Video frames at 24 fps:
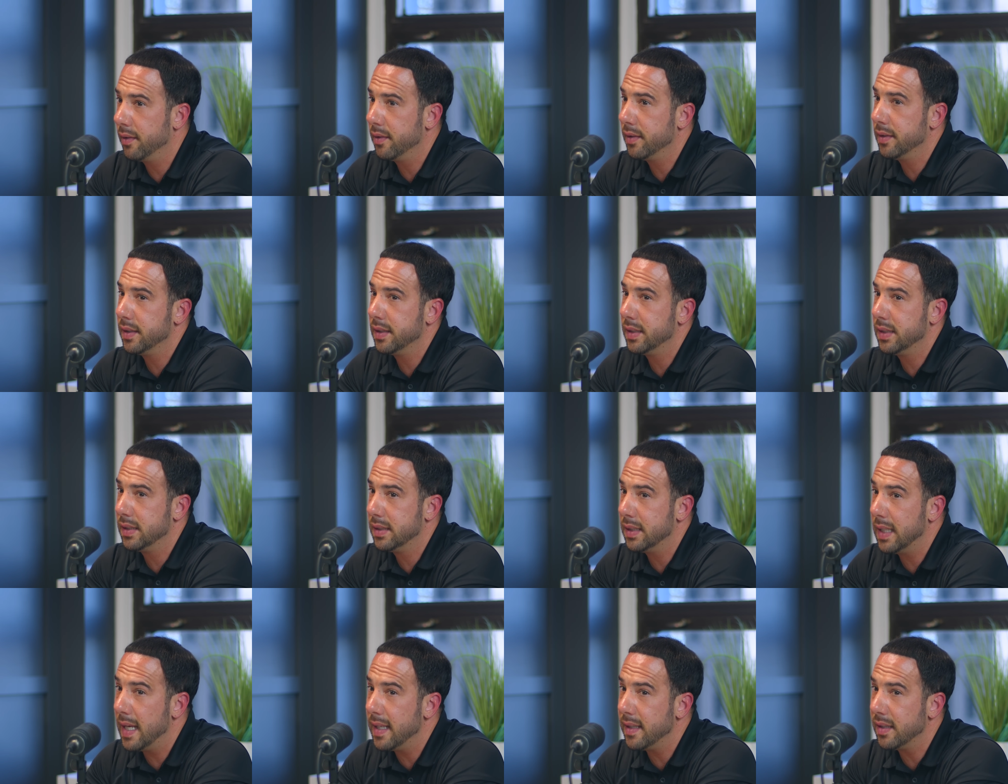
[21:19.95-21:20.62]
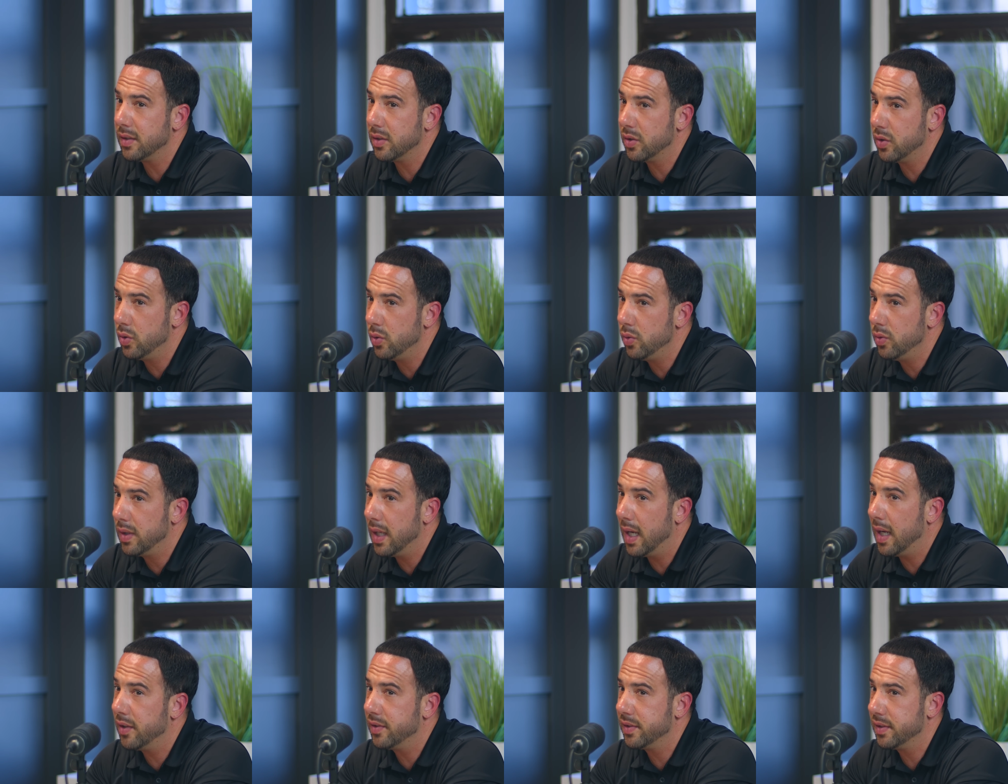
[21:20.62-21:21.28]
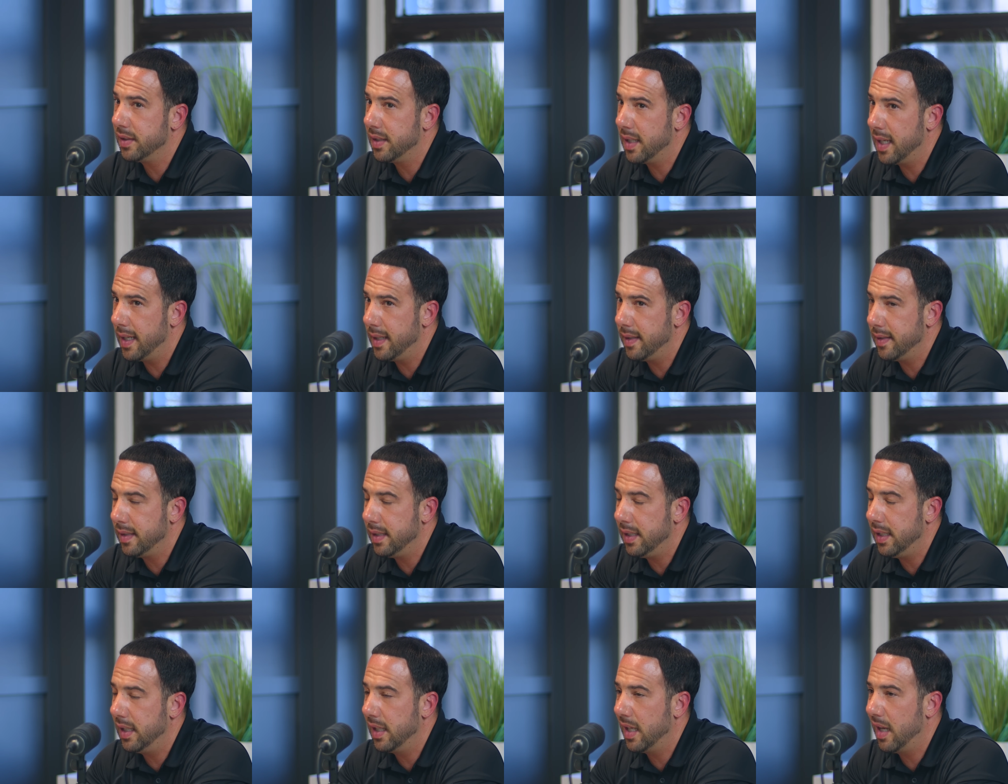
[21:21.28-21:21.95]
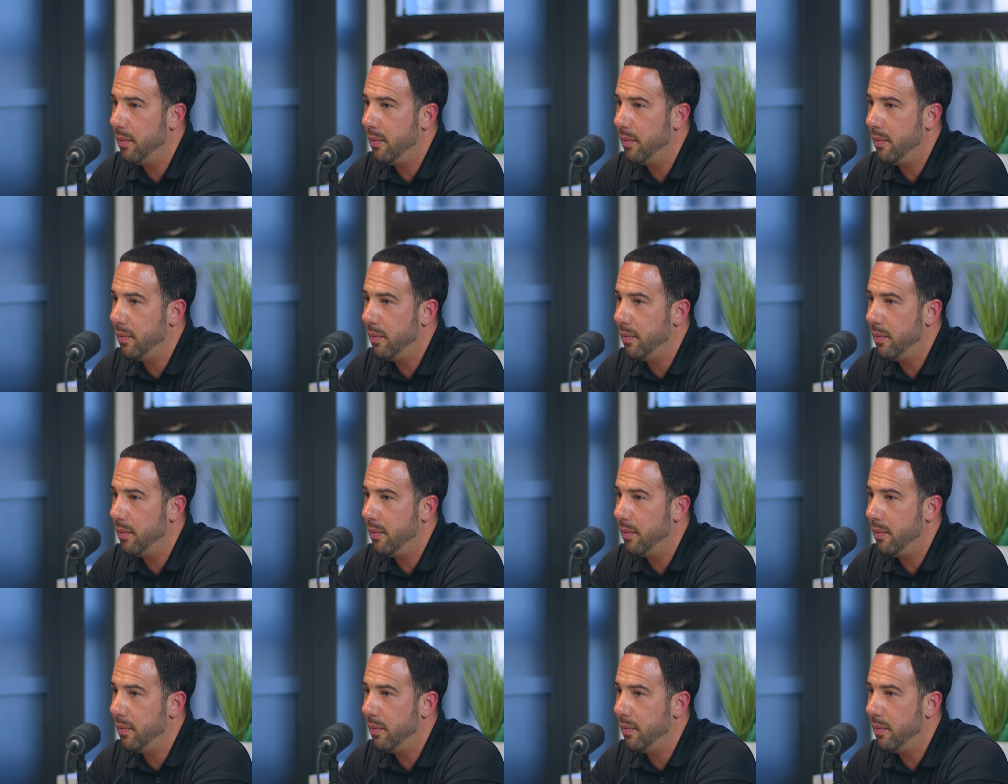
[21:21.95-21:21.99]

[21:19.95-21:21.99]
Since 2019,